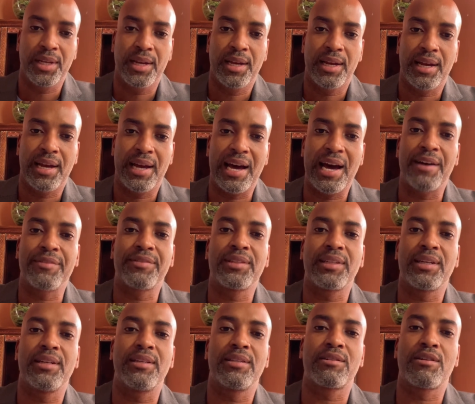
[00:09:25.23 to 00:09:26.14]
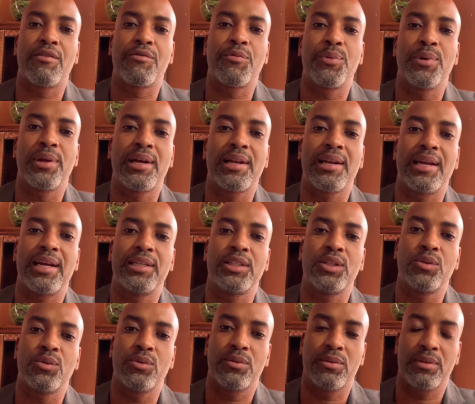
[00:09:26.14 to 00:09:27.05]
After the discovery with the
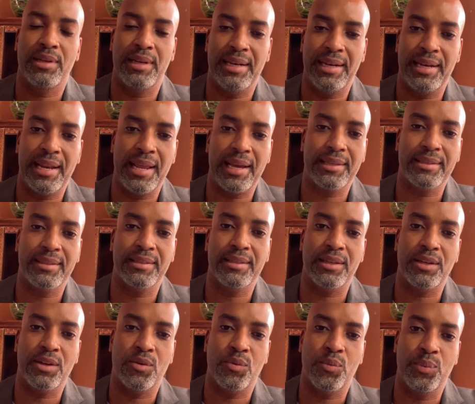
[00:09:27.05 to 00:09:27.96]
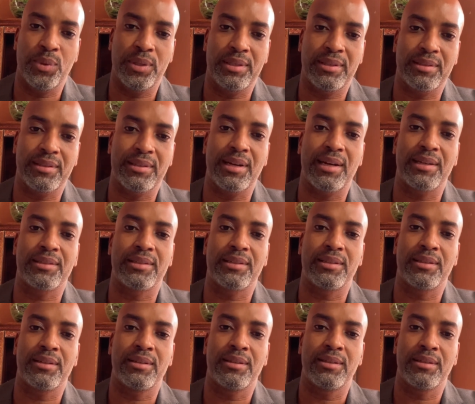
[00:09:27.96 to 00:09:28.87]
client, the next day we
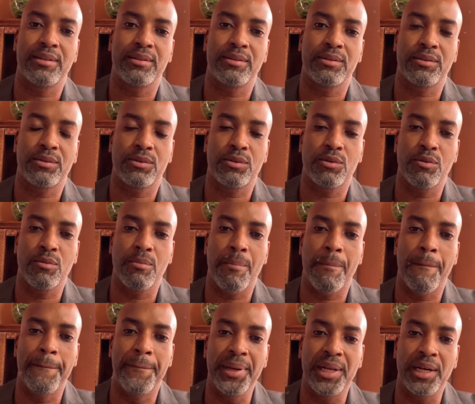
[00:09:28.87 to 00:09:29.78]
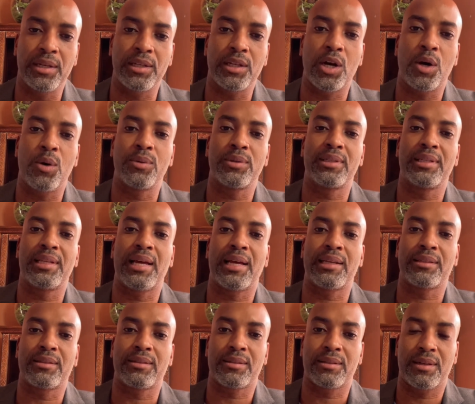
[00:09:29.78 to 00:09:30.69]
started to build out
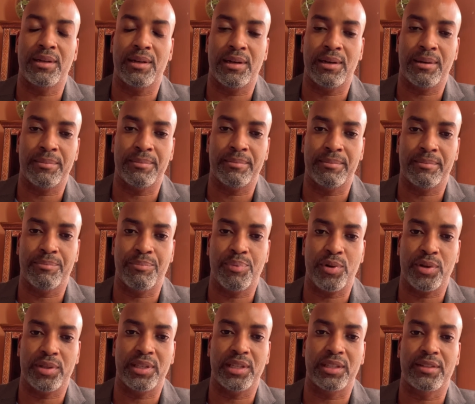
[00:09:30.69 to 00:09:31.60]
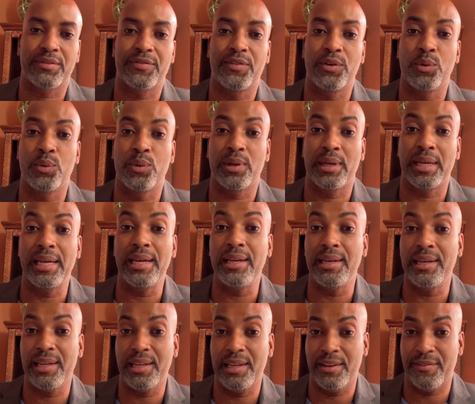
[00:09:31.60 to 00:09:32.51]
that process flow
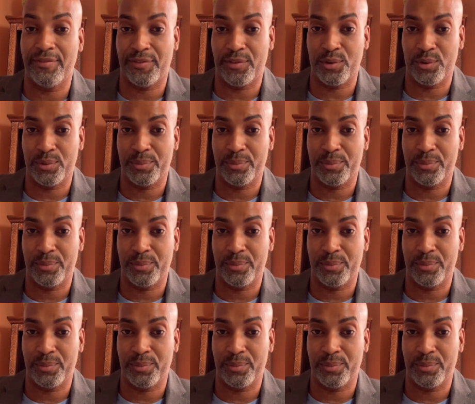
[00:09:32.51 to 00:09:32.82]
in eFlow.